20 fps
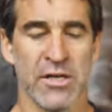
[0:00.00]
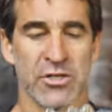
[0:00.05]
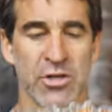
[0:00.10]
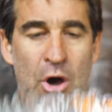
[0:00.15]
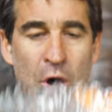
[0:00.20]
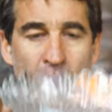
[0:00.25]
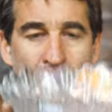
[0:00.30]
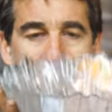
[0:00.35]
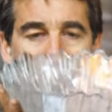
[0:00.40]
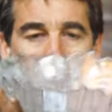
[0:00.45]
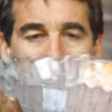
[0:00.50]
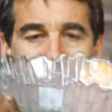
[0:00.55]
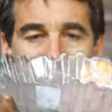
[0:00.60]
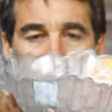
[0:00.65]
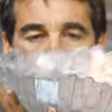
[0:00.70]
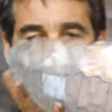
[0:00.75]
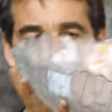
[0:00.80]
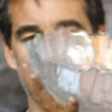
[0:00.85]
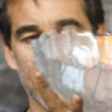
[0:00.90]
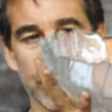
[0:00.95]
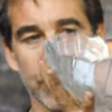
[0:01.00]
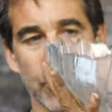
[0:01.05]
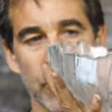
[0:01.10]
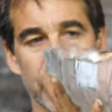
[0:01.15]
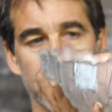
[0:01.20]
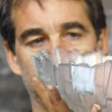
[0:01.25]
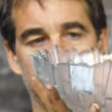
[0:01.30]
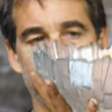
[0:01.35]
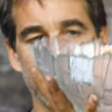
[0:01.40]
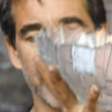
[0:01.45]
So I went out to
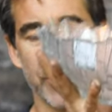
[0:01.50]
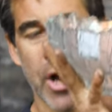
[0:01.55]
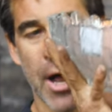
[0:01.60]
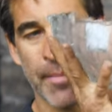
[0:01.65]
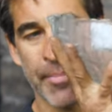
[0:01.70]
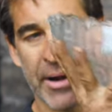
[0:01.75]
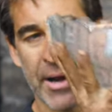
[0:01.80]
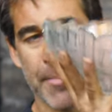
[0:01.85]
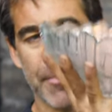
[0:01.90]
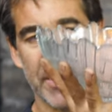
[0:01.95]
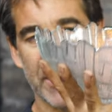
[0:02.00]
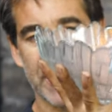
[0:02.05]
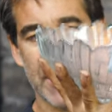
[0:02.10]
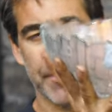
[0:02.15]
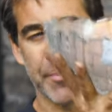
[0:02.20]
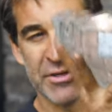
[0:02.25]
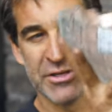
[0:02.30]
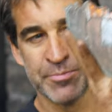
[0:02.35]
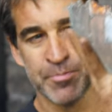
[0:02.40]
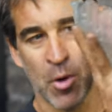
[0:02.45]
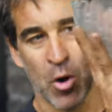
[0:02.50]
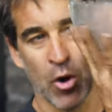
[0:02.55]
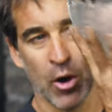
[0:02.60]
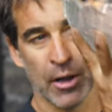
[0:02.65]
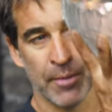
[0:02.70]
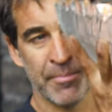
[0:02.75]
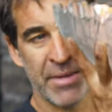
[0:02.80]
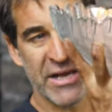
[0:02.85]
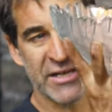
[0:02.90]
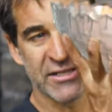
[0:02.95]
a thrift shop and I picked up this
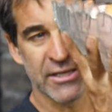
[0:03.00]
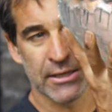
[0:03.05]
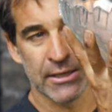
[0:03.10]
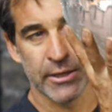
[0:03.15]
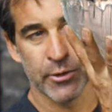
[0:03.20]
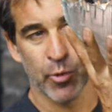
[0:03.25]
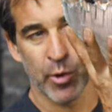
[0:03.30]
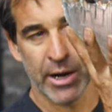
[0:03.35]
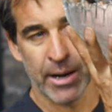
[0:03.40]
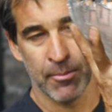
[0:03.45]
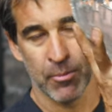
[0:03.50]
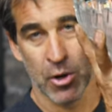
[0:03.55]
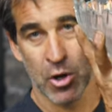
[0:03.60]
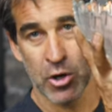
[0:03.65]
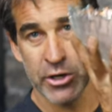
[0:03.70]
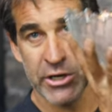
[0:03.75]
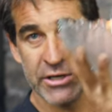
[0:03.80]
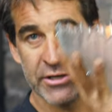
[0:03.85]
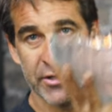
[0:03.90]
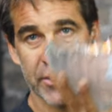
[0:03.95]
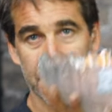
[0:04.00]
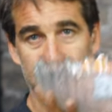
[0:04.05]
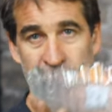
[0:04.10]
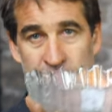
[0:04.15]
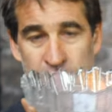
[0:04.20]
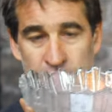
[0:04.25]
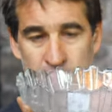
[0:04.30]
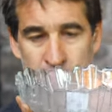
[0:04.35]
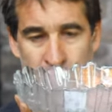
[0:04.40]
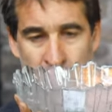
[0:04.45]
bowl, and basically what I'm looking to
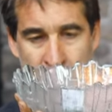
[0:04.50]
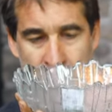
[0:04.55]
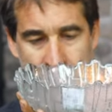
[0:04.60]
do